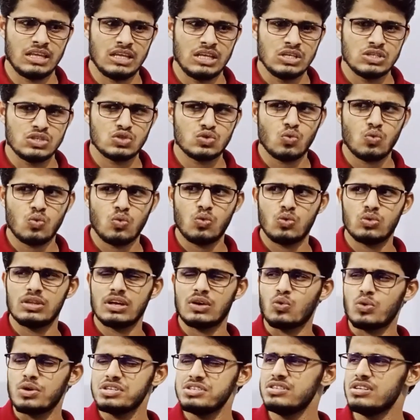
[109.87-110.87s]
So the
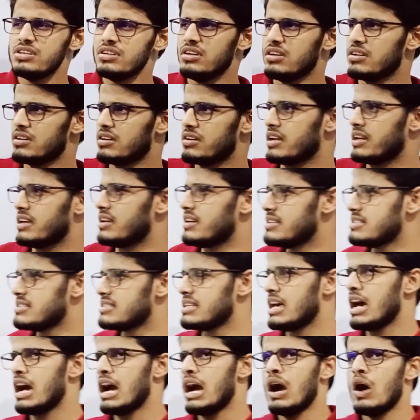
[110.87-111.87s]
question here is,
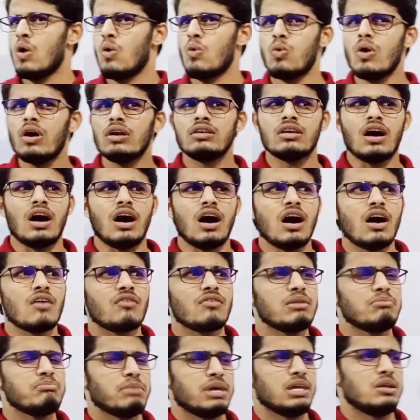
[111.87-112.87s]
what are
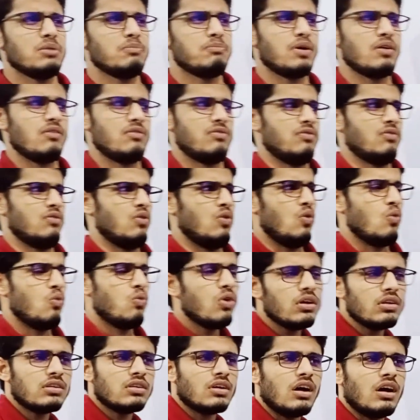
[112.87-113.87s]
we made up of?
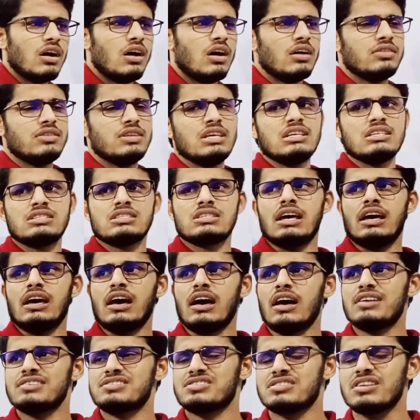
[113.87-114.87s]
What are this
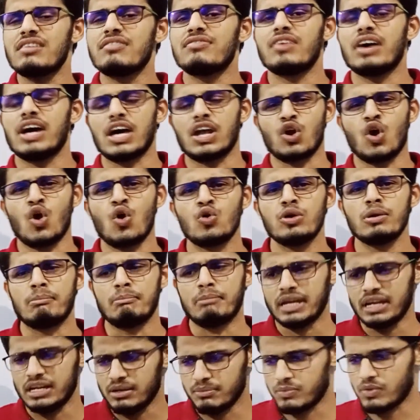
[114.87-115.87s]
stuff around
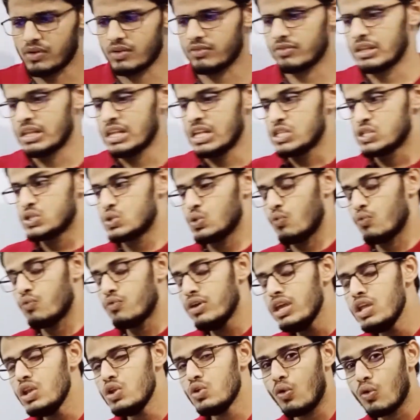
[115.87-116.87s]
made up of? So
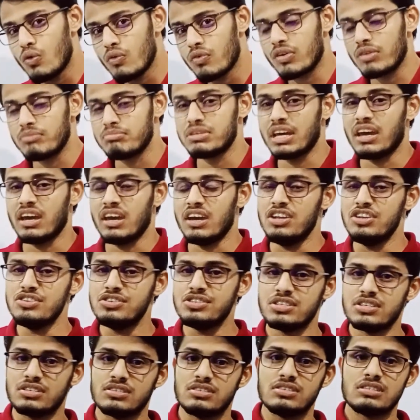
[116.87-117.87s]
we know from the
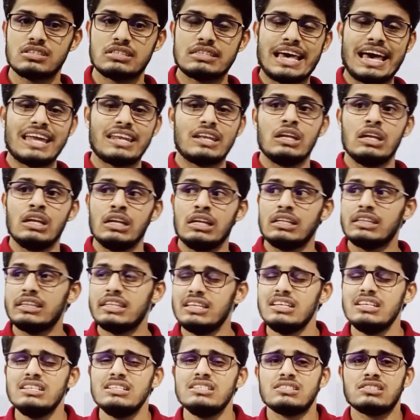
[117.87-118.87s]
ancients that
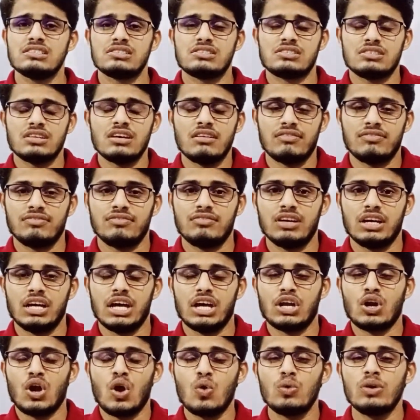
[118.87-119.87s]
these stuff
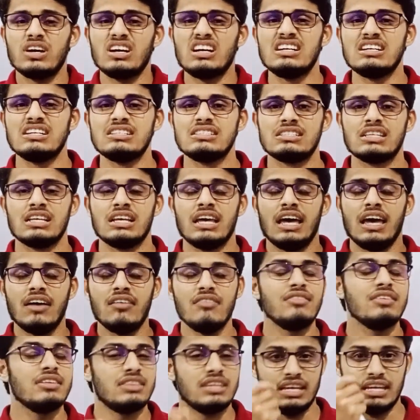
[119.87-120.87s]
around us,
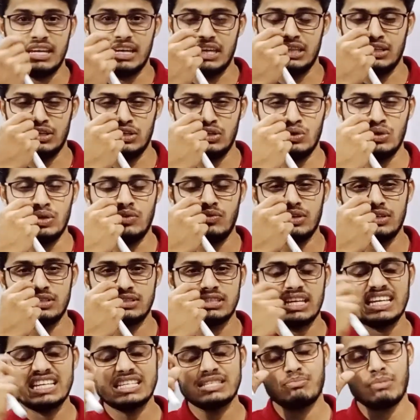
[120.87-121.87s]
everything in the universe
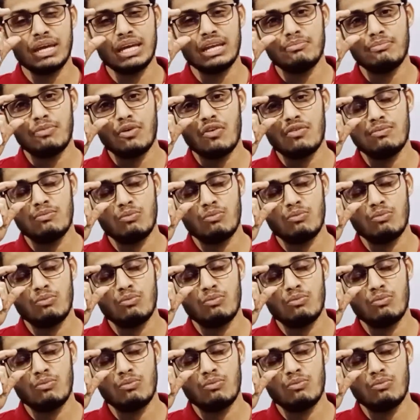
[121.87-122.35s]
is made up of